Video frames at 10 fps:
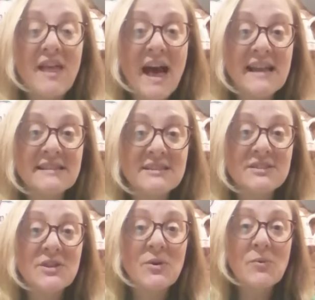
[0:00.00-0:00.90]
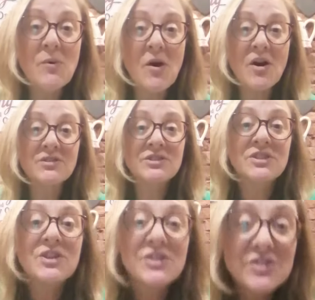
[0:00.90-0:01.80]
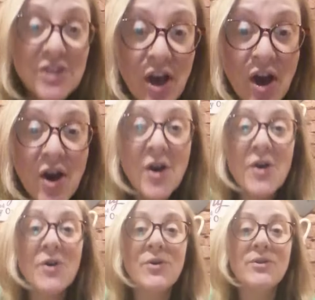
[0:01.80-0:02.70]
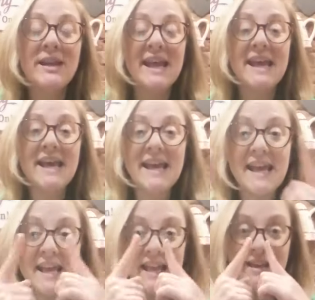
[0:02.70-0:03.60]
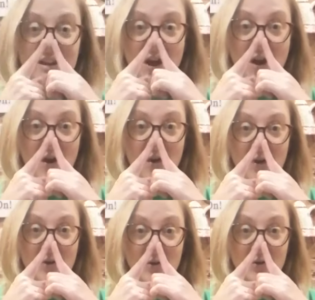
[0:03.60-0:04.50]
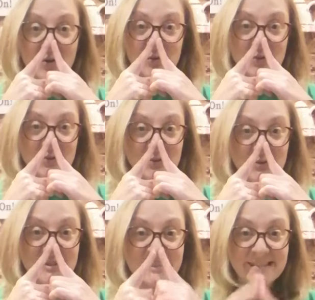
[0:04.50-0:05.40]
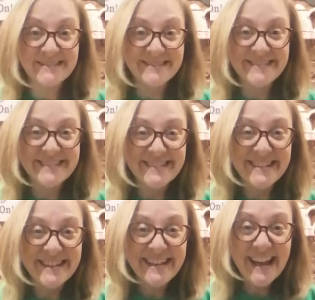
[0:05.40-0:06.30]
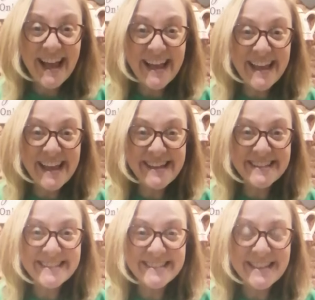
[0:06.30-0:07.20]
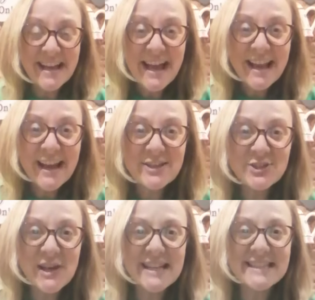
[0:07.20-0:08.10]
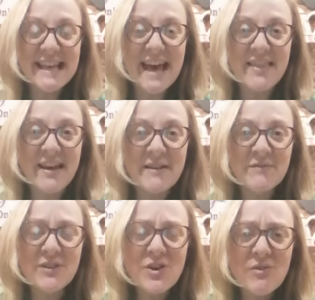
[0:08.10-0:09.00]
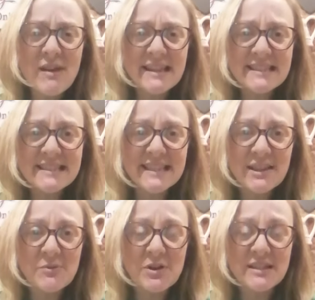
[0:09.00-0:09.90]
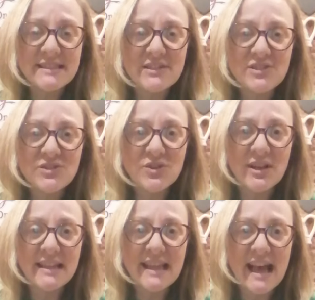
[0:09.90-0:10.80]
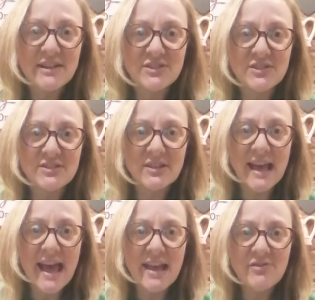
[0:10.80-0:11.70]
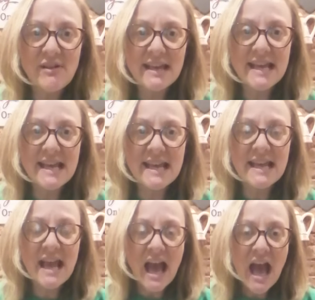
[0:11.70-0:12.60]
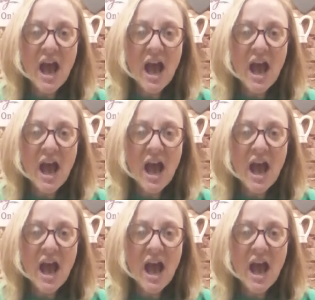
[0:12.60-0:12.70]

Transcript: That's what Tony knows. Like it? Let's try it together. If you're not ready to sing the words yet, just join in the actions, okay? Ready?